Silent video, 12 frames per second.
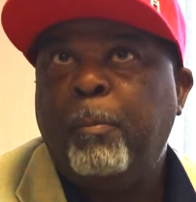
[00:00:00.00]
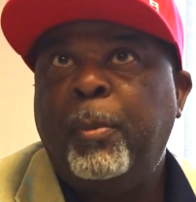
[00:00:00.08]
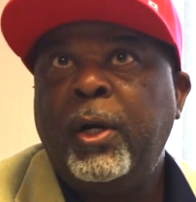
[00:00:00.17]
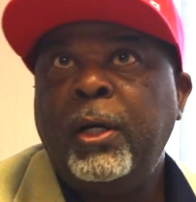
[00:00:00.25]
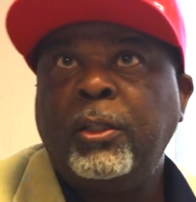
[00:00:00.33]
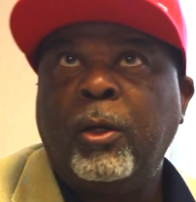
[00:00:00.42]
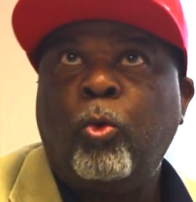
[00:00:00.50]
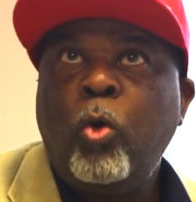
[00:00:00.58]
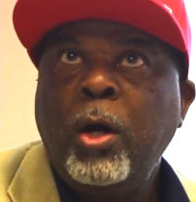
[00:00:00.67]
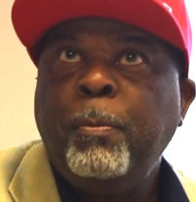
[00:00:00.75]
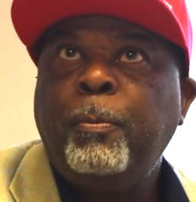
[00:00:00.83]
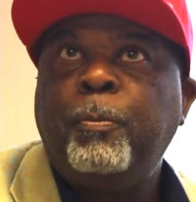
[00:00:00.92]
But the
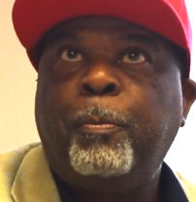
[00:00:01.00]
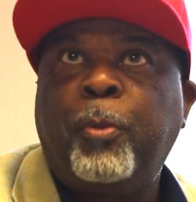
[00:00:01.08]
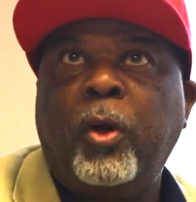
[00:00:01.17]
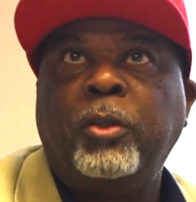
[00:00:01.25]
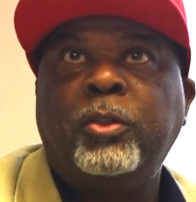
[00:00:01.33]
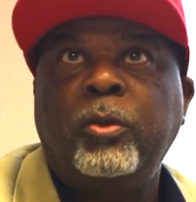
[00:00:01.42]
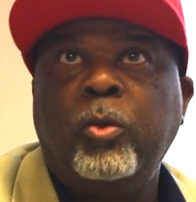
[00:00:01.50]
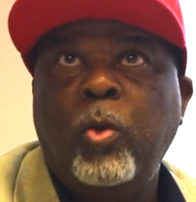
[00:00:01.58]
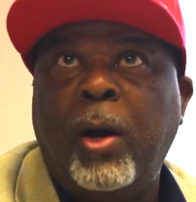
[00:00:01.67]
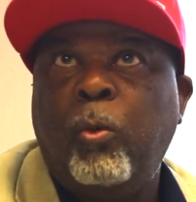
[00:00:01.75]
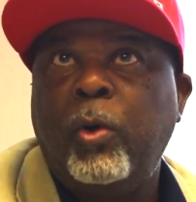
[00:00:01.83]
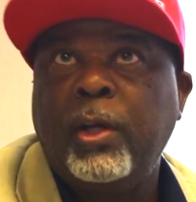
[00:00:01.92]
one person who
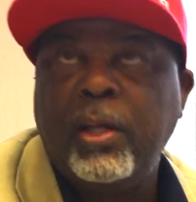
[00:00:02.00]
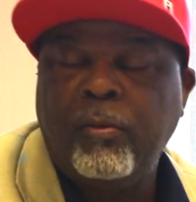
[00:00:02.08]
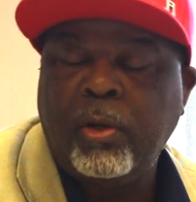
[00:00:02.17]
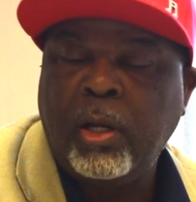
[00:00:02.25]
I want to give a